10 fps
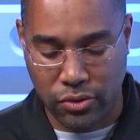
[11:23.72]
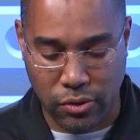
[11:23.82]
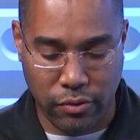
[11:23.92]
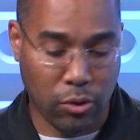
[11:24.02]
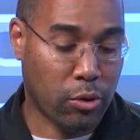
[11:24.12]
the
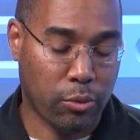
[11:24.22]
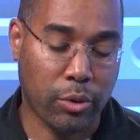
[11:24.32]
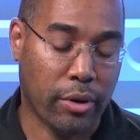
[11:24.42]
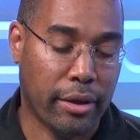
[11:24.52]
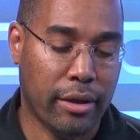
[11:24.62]
server or
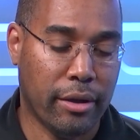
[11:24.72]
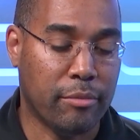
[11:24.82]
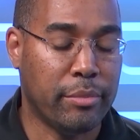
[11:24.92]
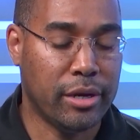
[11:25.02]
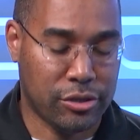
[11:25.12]
we were
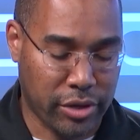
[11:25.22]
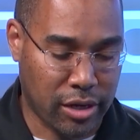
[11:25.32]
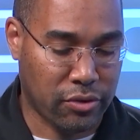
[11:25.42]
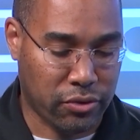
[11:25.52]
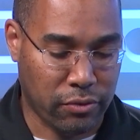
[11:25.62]

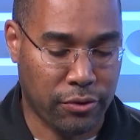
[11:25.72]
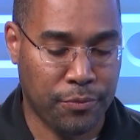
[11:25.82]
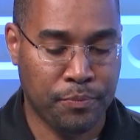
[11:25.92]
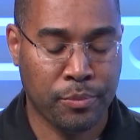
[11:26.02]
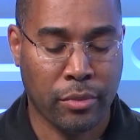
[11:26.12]
administrating the
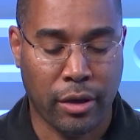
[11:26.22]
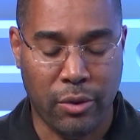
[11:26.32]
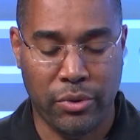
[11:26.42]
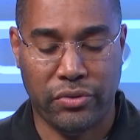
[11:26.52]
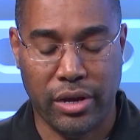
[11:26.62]
server,
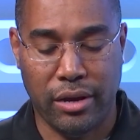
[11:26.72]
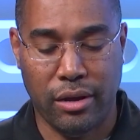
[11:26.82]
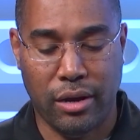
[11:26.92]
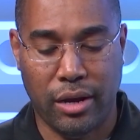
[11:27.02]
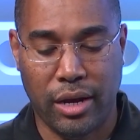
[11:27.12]
and we
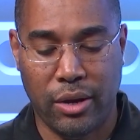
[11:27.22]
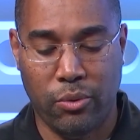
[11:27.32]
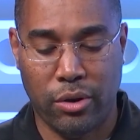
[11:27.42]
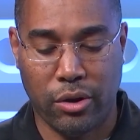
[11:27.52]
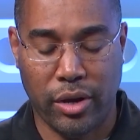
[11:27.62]
said, I
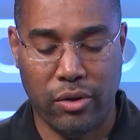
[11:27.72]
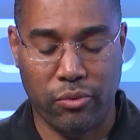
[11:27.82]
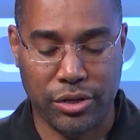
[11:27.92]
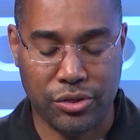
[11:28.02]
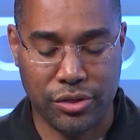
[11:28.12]
want to go ahead
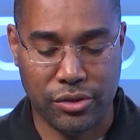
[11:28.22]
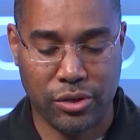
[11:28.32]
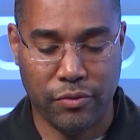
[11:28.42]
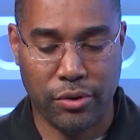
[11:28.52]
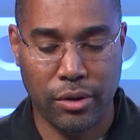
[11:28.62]
and register the
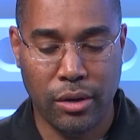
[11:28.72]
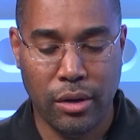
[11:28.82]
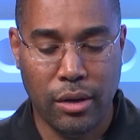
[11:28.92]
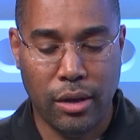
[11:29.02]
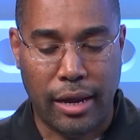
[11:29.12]
server.
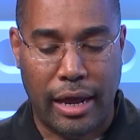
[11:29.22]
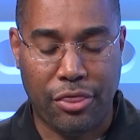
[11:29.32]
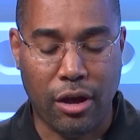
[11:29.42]
And I